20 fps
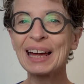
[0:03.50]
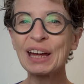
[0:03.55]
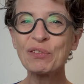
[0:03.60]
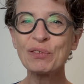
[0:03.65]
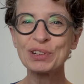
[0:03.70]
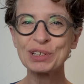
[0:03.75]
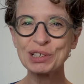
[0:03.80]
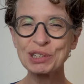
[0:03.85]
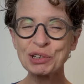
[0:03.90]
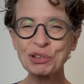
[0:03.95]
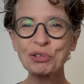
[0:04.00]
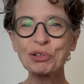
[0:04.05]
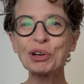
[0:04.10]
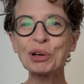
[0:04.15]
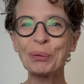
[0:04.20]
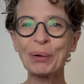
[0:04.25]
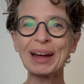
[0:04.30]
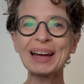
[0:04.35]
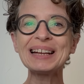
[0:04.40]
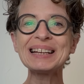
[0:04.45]
If it's
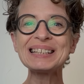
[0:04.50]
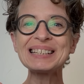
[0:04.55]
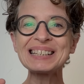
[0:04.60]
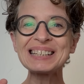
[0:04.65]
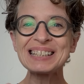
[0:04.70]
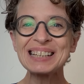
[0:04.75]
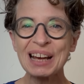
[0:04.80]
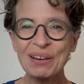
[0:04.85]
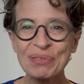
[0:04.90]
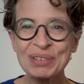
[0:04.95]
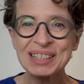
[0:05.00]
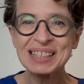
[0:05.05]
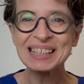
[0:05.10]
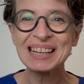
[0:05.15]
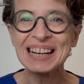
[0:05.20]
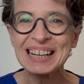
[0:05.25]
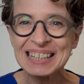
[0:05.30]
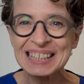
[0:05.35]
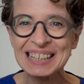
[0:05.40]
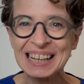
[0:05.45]
true, it is
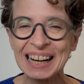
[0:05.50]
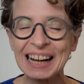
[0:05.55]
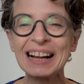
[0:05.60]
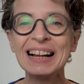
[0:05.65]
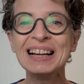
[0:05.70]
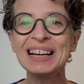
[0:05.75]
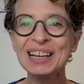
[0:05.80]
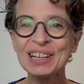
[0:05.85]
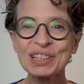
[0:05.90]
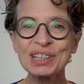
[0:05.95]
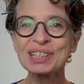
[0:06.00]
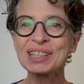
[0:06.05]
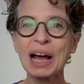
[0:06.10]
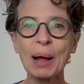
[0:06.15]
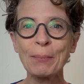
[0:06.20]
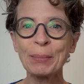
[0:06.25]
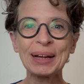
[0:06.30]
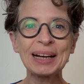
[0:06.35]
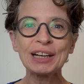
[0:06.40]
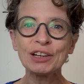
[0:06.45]
devastating. Does
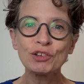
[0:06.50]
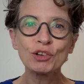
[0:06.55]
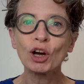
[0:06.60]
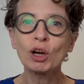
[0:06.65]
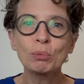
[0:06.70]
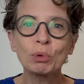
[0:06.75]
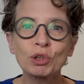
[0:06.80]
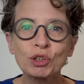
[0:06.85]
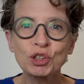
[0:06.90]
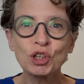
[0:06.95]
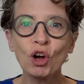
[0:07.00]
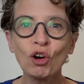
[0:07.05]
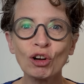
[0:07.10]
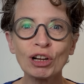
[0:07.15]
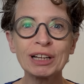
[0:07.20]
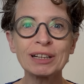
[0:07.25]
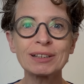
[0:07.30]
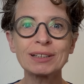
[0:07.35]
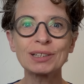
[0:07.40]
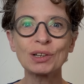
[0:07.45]
that mean no more
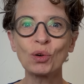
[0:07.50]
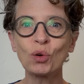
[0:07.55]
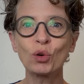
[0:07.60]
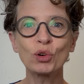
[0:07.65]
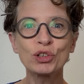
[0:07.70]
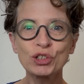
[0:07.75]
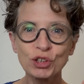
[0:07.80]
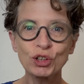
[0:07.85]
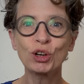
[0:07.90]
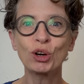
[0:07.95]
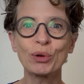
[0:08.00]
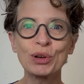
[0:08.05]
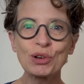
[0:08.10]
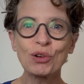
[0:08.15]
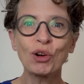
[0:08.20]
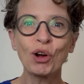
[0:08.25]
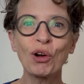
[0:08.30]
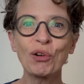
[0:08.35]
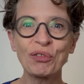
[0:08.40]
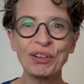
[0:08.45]
chocolate or sugar in your
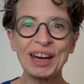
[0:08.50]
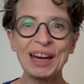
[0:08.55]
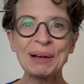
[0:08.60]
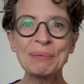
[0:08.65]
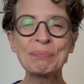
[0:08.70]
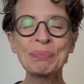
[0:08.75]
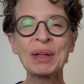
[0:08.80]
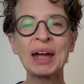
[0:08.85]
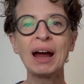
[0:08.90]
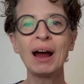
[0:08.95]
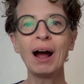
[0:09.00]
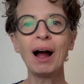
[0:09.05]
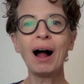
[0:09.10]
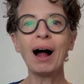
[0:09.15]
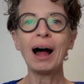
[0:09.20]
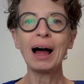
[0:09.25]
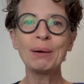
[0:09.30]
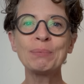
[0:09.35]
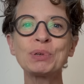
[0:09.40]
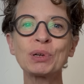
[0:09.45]
coffee?
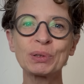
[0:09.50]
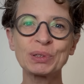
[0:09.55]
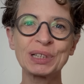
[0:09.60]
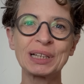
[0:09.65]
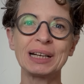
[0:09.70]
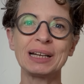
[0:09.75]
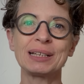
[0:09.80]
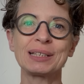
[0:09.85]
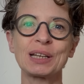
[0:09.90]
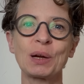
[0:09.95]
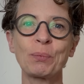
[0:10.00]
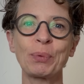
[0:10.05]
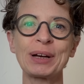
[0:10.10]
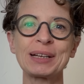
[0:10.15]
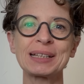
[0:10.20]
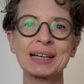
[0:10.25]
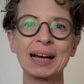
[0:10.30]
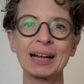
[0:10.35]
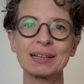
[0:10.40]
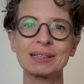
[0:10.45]
I'm Dr. Liz, a
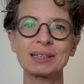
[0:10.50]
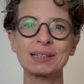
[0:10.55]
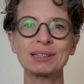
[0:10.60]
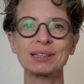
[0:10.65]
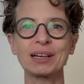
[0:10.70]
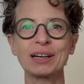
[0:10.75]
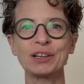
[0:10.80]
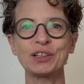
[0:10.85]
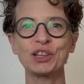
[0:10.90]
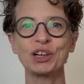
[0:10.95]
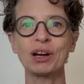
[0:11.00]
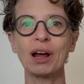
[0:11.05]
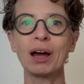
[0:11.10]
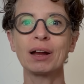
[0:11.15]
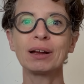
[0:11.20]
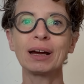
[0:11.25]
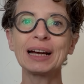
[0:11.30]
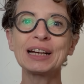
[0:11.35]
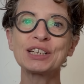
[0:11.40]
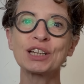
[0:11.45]
breast cancer surgeon,
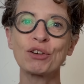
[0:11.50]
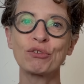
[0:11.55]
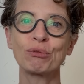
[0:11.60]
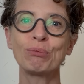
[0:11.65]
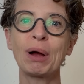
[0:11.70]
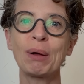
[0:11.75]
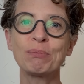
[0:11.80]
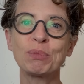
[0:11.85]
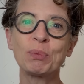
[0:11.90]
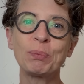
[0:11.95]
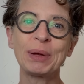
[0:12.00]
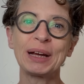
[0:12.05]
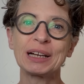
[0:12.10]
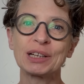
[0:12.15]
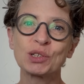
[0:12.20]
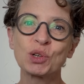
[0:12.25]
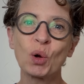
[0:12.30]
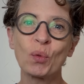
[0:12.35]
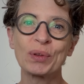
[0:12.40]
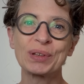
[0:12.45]
and I don't remember being
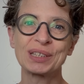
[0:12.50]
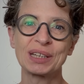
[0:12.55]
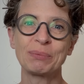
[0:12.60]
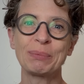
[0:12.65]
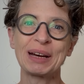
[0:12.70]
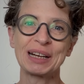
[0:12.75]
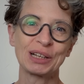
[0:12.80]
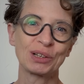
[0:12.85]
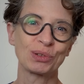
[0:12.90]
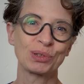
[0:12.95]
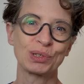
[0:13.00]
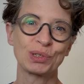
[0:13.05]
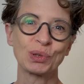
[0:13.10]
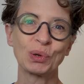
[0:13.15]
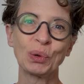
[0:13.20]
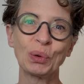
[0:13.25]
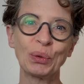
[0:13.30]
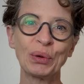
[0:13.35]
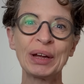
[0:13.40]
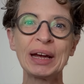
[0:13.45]
taught this in medical
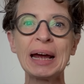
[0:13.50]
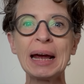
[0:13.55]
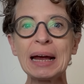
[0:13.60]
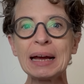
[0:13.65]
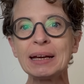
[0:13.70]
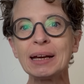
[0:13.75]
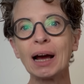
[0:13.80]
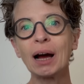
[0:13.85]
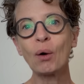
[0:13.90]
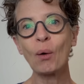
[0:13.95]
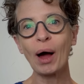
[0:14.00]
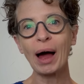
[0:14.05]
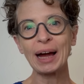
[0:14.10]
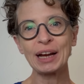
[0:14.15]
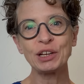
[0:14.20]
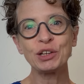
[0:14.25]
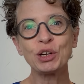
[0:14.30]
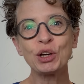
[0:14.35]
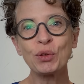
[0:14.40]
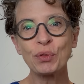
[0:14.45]
school. Now, I
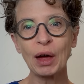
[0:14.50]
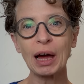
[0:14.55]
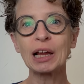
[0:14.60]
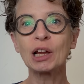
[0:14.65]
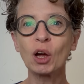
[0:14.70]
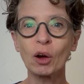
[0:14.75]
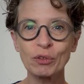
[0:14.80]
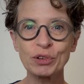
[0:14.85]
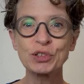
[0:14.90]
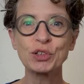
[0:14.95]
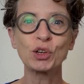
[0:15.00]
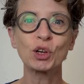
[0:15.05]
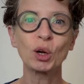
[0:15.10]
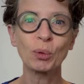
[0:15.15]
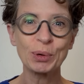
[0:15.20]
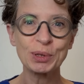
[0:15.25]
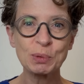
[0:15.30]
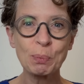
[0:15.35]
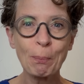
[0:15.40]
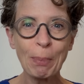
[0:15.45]
knew that a lot of sugar
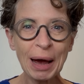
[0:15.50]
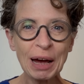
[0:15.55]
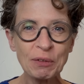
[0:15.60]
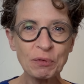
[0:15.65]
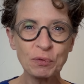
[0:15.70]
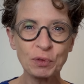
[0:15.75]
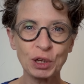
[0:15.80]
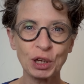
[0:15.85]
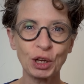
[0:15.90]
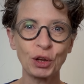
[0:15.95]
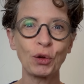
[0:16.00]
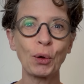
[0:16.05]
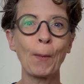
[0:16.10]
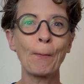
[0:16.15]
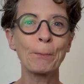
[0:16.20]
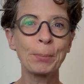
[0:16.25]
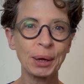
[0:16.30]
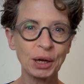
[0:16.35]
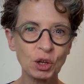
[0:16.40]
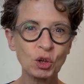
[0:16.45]
was bad for you,
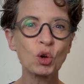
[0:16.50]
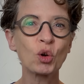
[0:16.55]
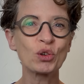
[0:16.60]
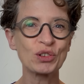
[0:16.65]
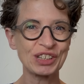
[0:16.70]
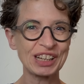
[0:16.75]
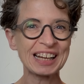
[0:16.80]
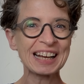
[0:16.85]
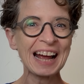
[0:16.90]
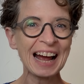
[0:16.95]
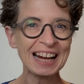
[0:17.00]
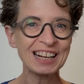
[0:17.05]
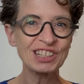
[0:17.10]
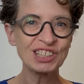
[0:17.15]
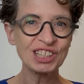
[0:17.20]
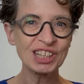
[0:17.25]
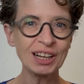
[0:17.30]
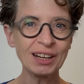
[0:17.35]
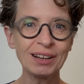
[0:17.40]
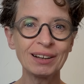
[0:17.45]
but causing
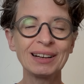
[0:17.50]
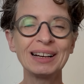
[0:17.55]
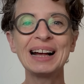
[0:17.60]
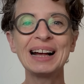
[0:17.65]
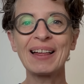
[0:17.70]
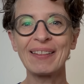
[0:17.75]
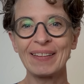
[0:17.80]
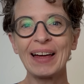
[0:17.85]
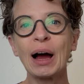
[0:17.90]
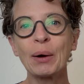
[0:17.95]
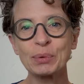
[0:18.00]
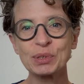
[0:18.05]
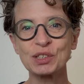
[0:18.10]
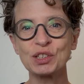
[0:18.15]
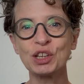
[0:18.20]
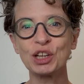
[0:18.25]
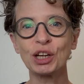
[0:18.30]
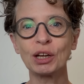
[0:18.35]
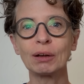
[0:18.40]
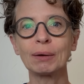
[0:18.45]
cancer? That was
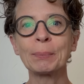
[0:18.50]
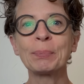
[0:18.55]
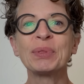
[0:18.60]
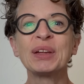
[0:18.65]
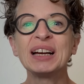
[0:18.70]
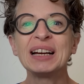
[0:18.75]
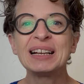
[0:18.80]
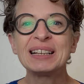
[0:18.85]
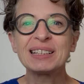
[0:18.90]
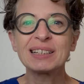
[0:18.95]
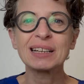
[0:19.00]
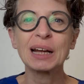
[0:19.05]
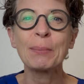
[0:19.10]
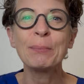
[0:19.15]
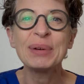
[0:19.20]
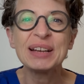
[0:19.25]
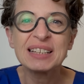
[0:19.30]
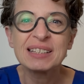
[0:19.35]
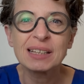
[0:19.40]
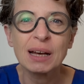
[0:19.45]
new. Did I
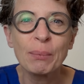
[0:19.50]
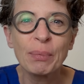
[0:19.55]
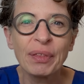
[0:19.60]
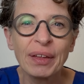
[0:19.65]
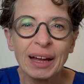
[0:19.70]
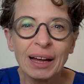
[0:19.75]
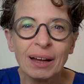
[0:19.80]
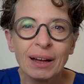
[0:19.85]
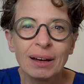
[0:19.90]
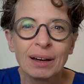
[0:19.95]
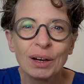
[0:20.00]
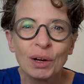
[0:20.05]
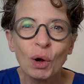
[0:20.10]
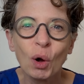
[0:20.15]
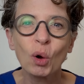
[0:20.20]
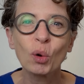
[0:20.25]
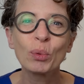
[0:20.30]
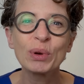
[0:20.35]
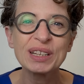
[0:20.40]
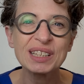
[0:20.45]
miss something?
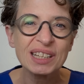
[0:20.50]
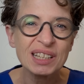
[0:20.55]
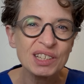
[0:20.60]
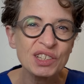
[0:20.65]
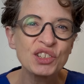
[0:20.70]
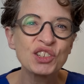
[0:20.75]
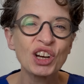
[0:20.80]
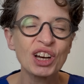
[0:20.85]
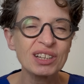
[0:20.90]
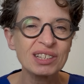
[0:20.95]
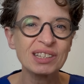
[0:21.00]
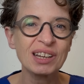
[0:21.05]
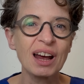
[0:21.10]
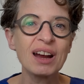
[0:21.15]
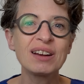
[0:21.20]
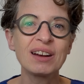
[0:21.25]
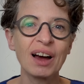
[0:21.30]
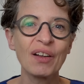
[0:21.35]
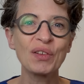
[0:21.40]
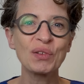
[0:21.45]
Or is this just
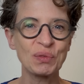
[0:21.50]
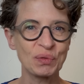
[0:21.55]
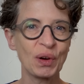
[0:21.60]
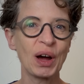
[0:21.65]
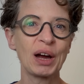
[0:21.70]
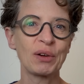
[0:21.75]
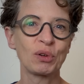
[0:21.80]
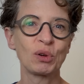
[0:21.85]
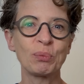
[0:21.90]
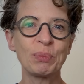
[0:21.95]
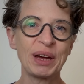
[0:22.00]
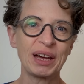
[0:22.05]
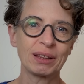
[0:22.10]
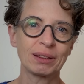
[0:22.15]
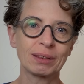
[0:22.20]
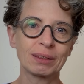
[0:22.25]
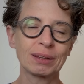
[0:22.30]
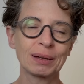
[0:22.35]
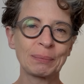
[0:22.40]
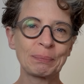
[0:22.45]
another viral
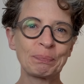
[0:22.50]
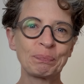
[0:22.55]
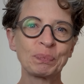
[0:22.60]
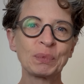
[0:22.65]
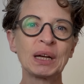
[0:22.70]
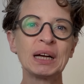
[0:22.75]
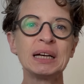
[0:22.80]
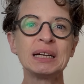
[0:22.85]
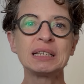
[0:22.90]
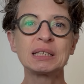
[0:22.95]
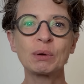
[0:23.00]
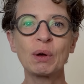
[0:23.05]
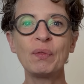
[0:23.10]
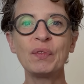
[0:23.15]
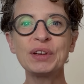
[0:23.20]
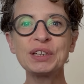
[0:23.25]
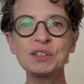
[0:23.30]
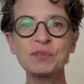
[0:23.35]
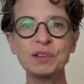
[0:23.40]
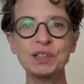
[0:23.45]
myth? So in
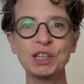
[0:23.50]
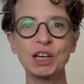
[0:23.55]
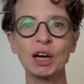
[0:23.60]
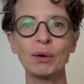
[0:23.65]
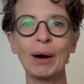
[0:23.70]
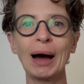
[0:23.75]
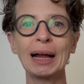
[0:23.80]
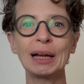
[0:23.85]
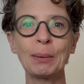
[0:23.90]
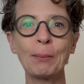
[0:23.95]
this video, I'll